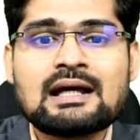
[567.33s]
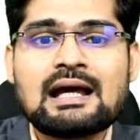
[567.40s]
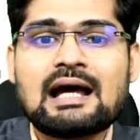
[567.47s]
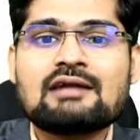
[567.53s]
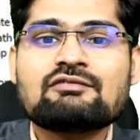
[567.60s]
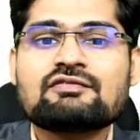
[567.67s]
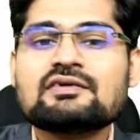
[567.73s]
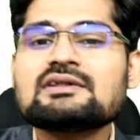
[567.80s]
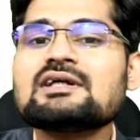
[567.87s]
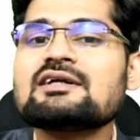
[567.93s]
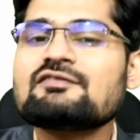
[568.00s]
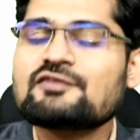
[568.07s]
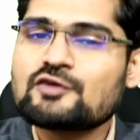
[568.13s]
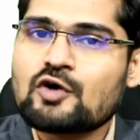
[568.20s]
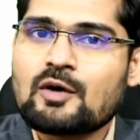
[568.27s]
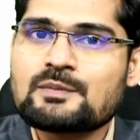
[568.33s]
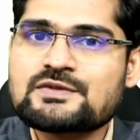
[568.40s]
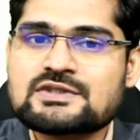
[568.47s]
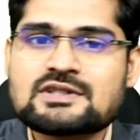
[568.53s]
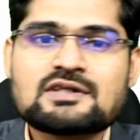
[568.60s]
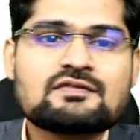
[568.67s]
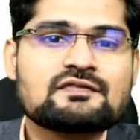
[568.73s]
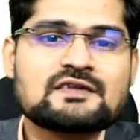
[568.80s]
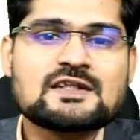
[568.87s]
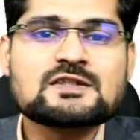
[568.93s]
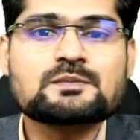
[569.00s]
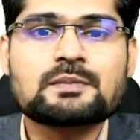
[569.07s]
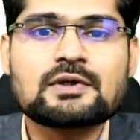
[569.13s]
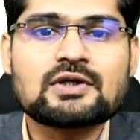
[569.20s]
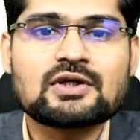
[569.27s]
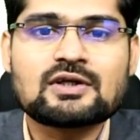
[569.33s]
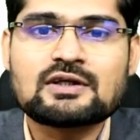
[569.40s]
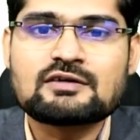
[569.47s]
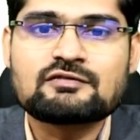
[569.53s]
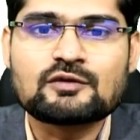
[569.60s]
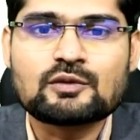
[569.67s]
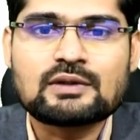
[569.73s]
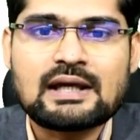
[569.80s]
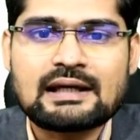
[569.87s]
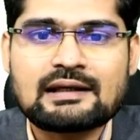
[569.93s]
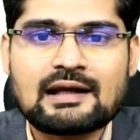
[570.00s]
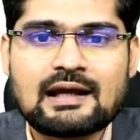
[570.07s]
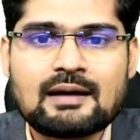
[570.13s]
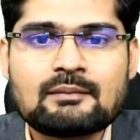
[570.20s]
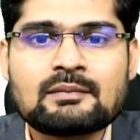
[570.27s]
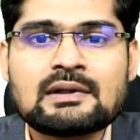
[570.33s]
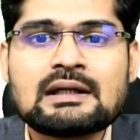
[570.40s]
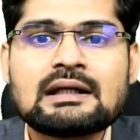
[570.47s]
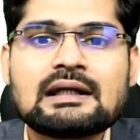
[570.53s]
And further, if you observe this particular flow diagram,